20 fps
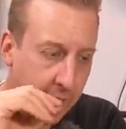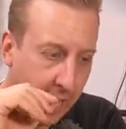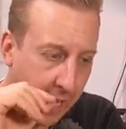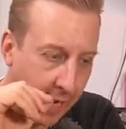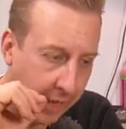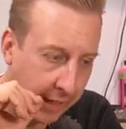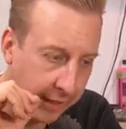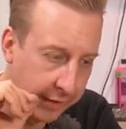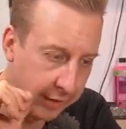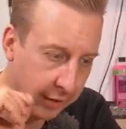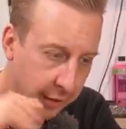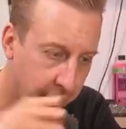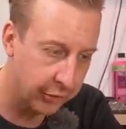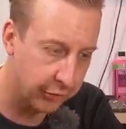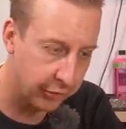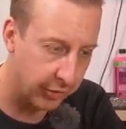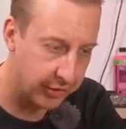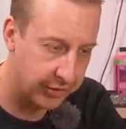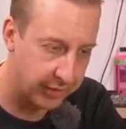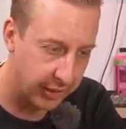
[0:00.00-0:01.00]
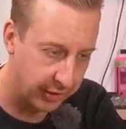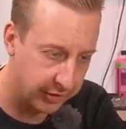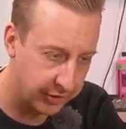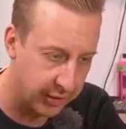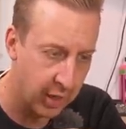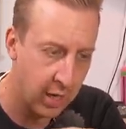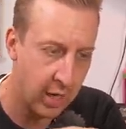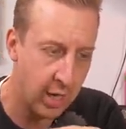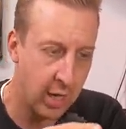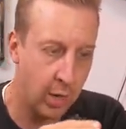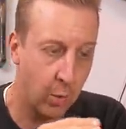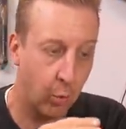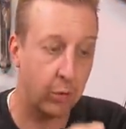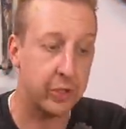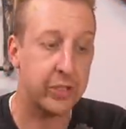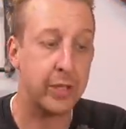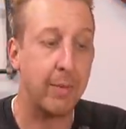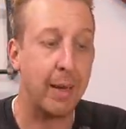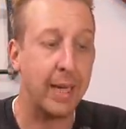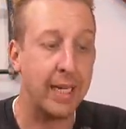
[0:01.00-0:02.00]
And Andre says,
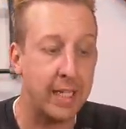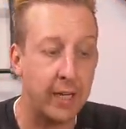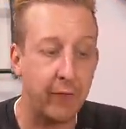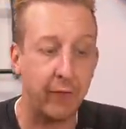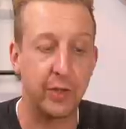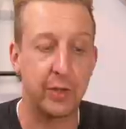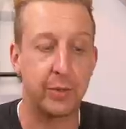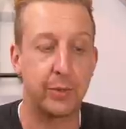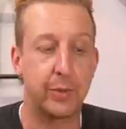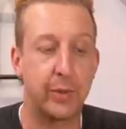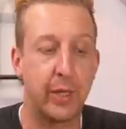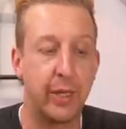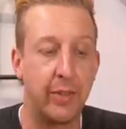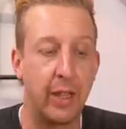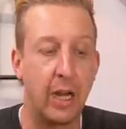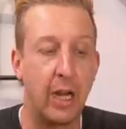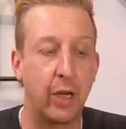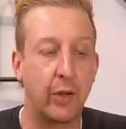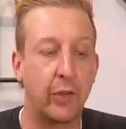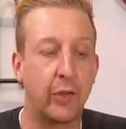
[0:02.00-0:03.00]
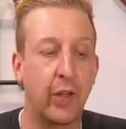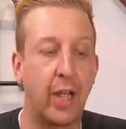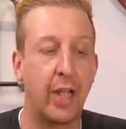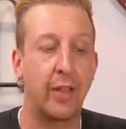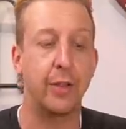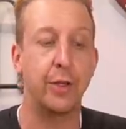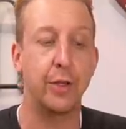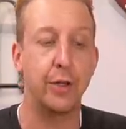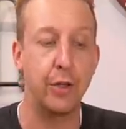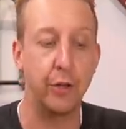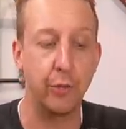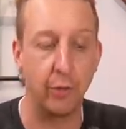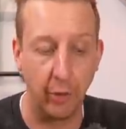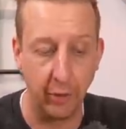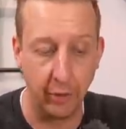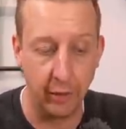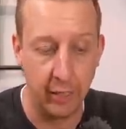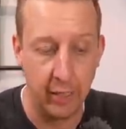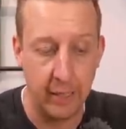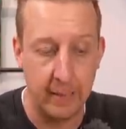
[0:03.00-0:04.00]
what's the main difference between the Lux and the
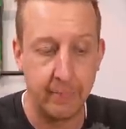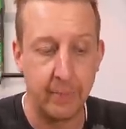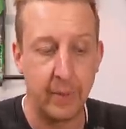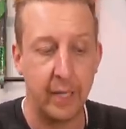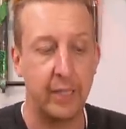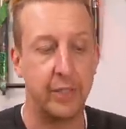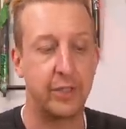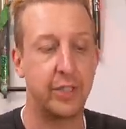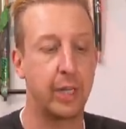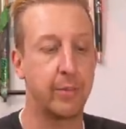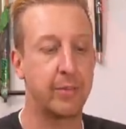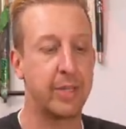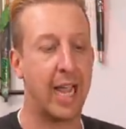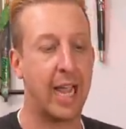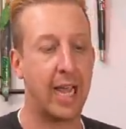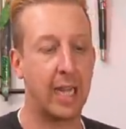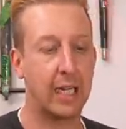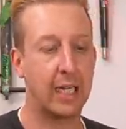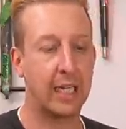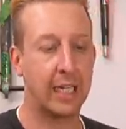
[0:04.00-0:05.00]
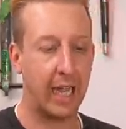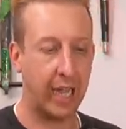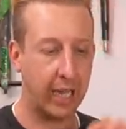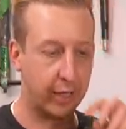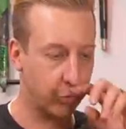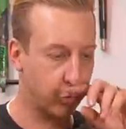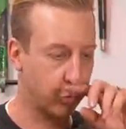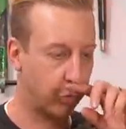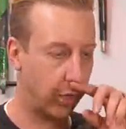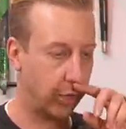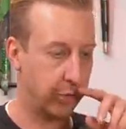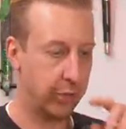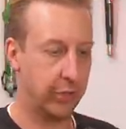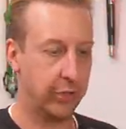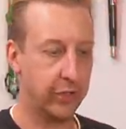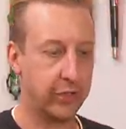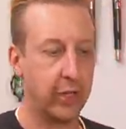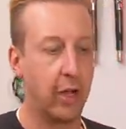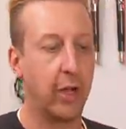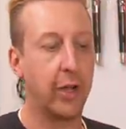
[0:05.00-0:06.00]
Neuron in terms of handling and trail
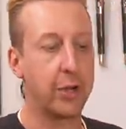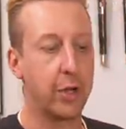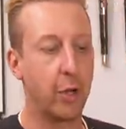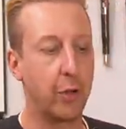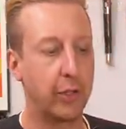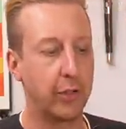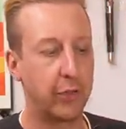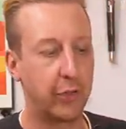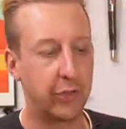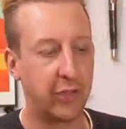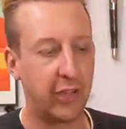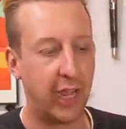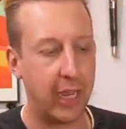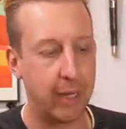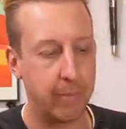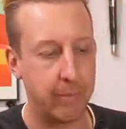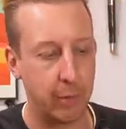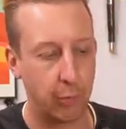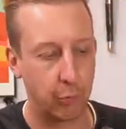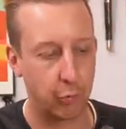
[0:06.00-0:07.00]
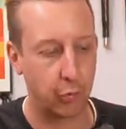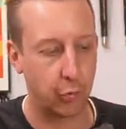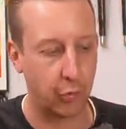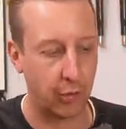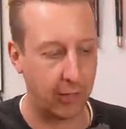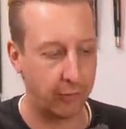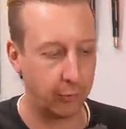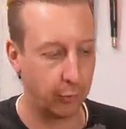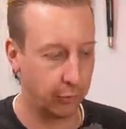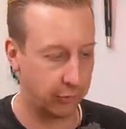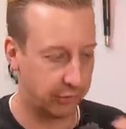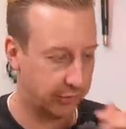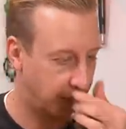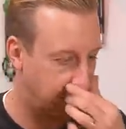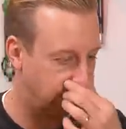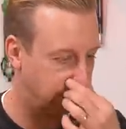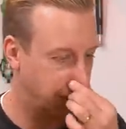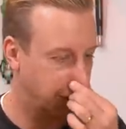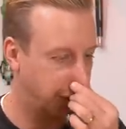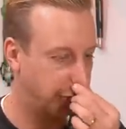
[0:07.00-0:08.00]
use? I know there's a ten mil travel
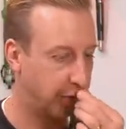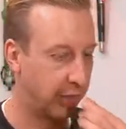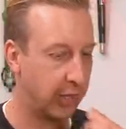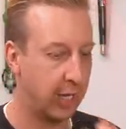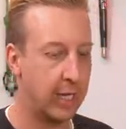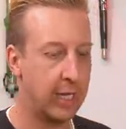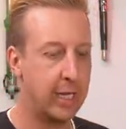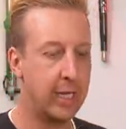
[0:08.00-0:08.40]
difference.